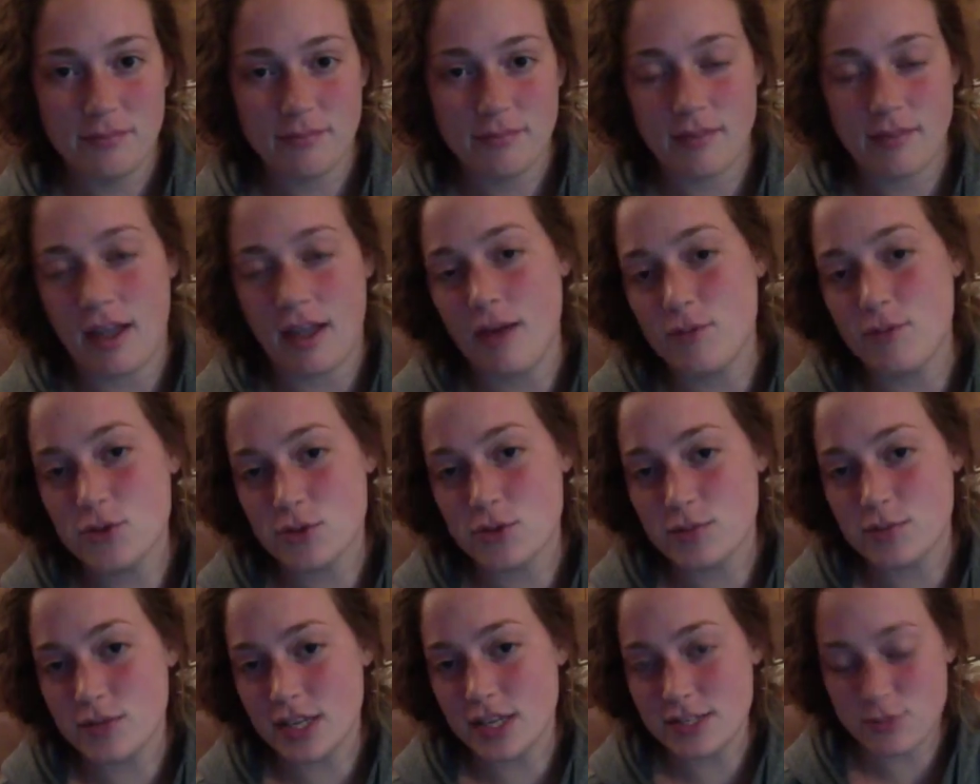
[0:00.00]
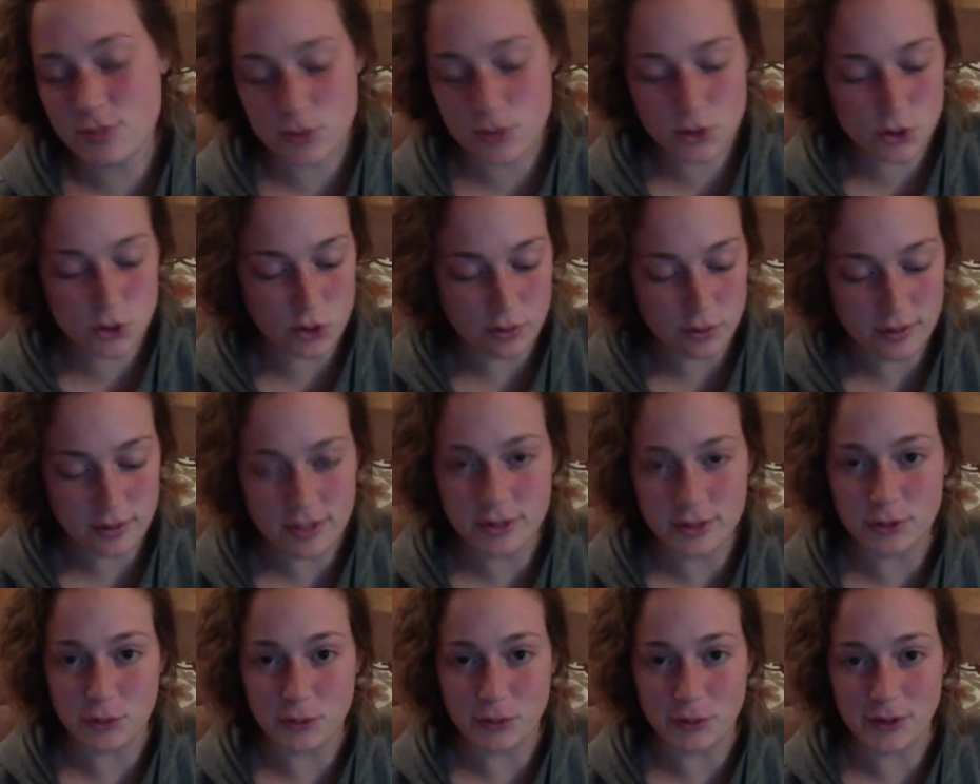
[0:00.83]
I was obsessed with
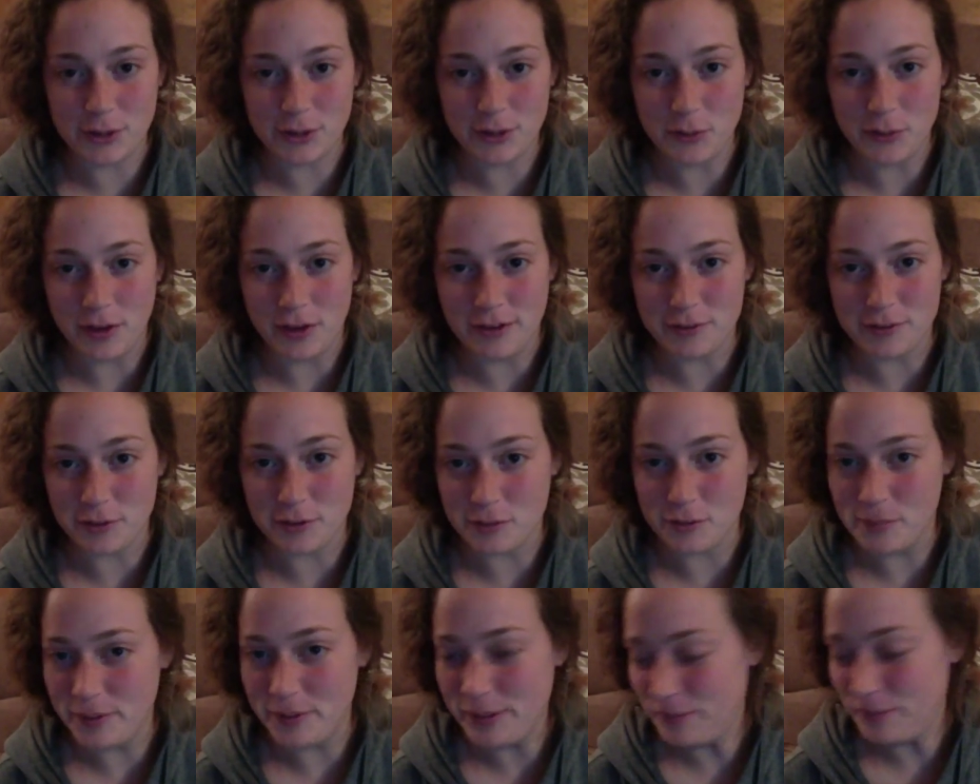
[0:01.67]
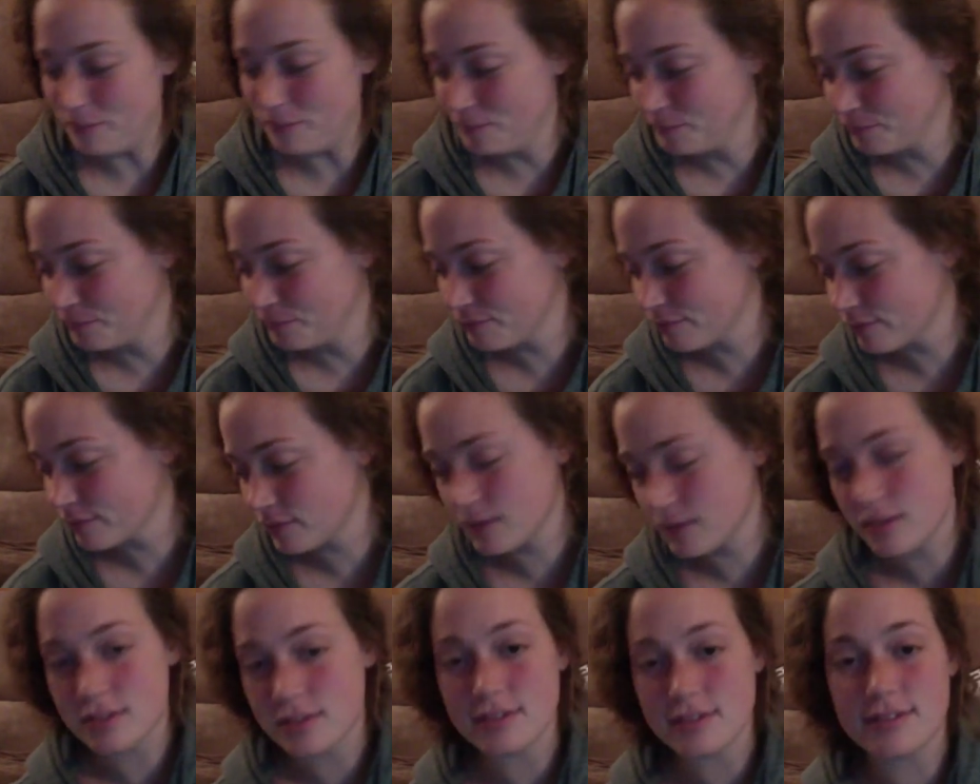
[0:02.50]
Scooby-Doo. What do you want from me?
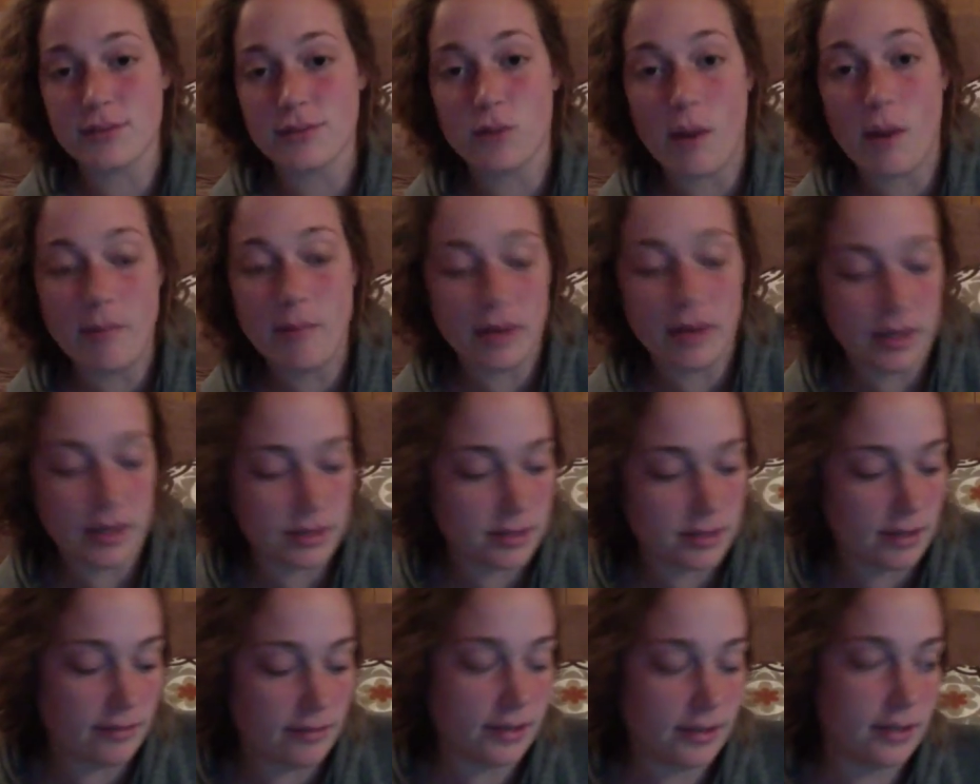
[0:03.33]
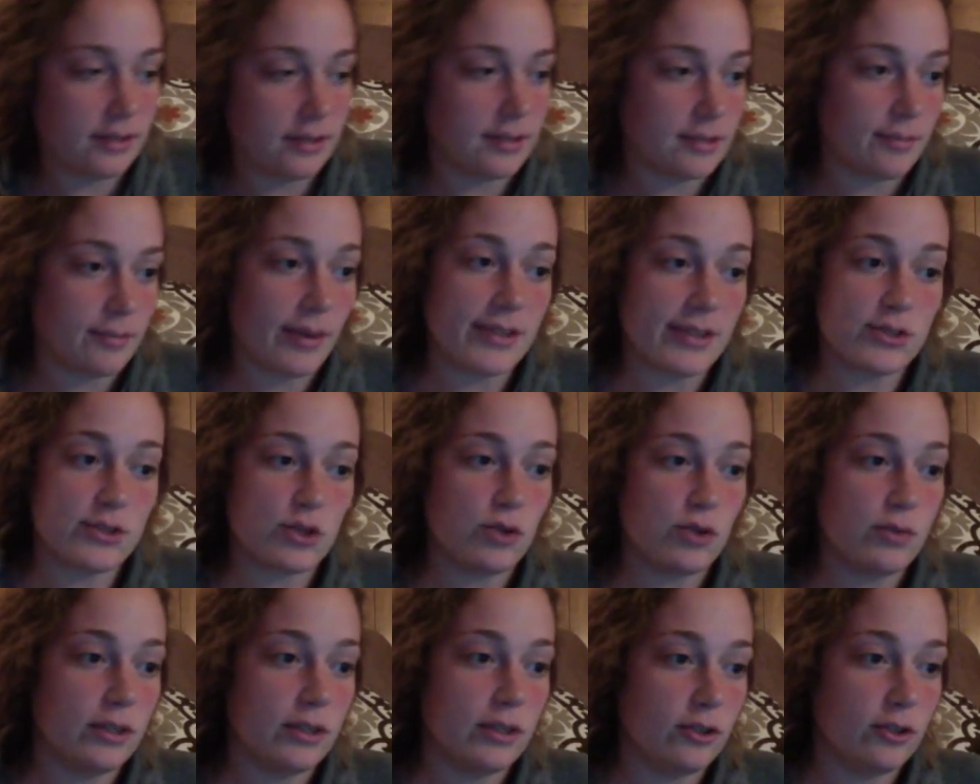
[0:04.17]
This is the remnants of it, is my Scooby-Doo